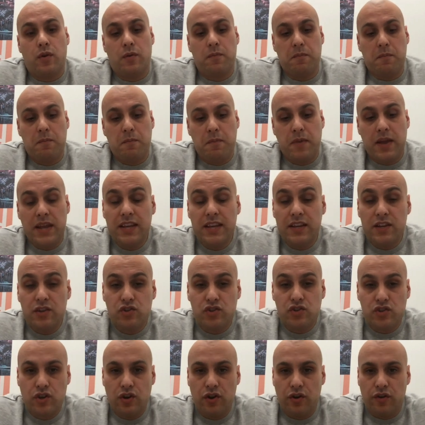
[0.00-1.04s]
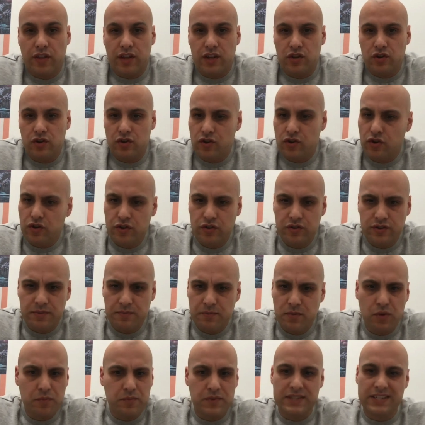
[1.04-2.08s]
making sure that you're not using
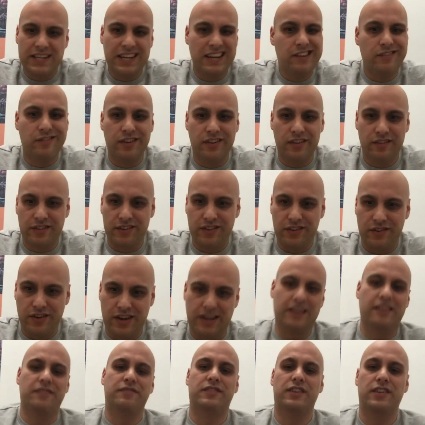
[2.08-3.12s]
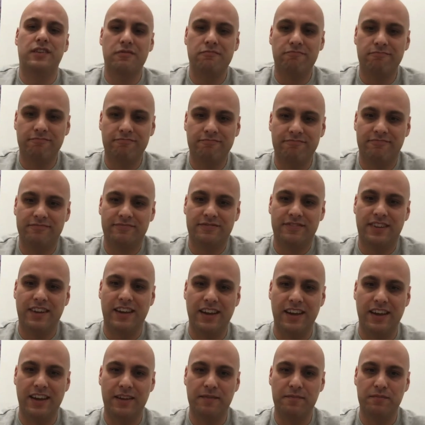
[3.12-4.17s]
more material than you have to.
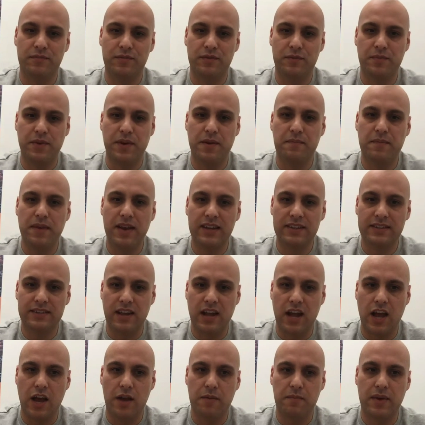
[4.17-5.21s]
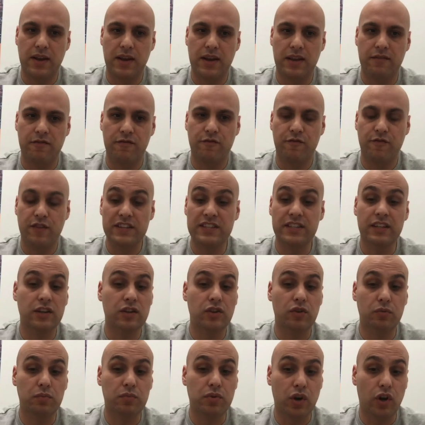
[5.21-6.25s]
You'd be amazed at how many
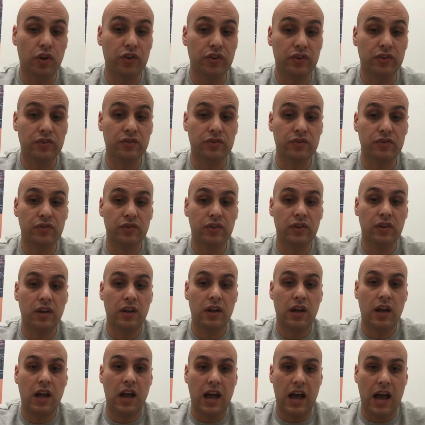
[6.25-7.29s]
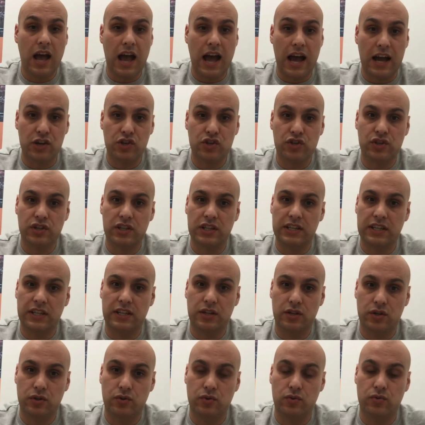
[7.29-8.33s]
physical products actually
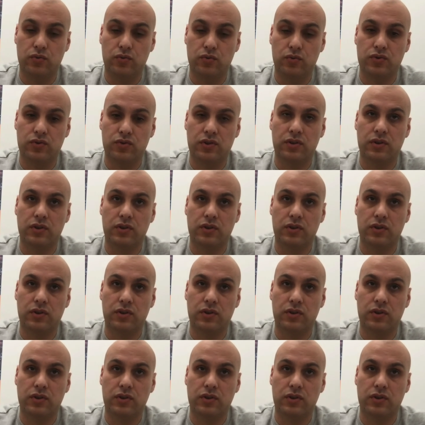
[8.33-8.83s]
use,